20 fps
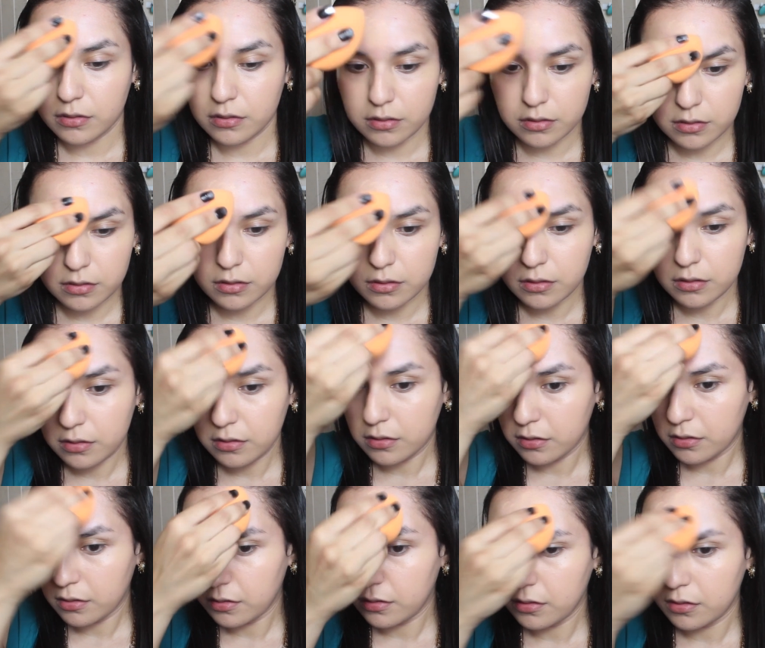
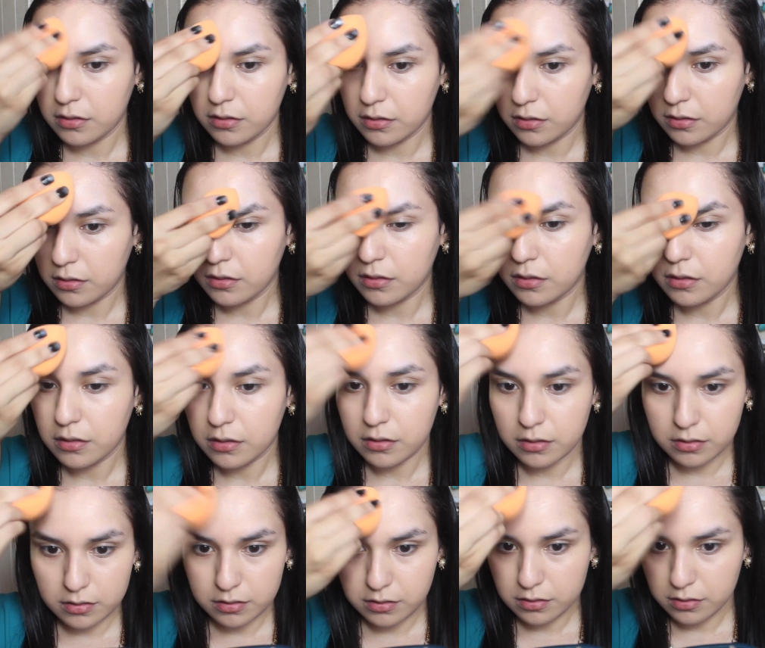
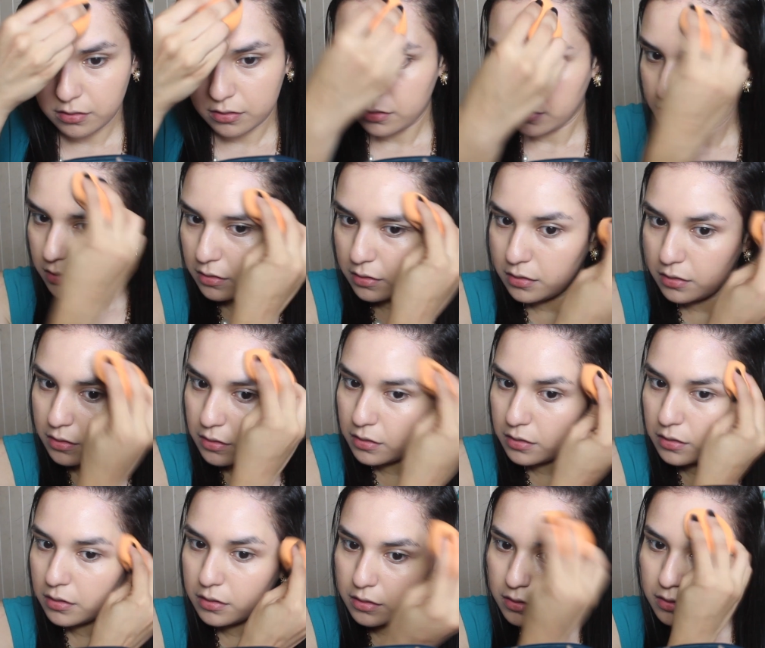
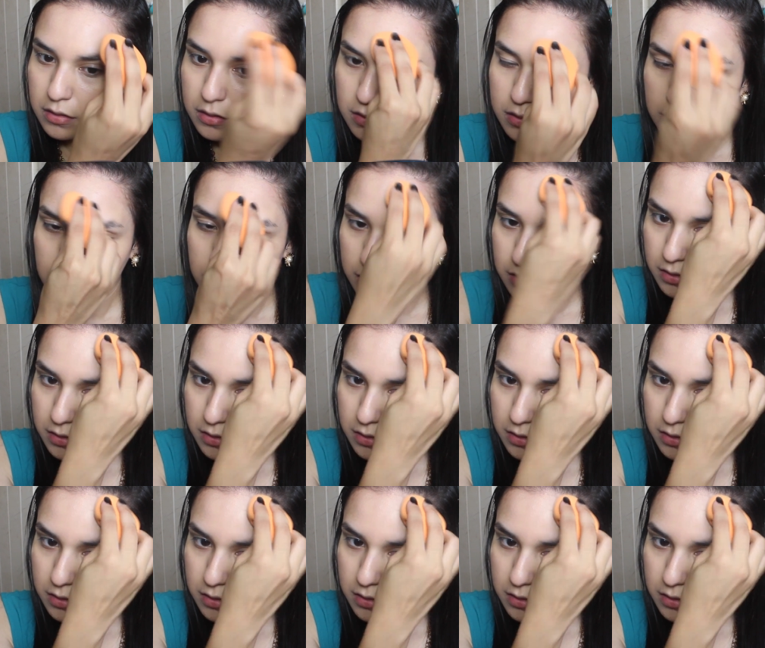Nobody speaks.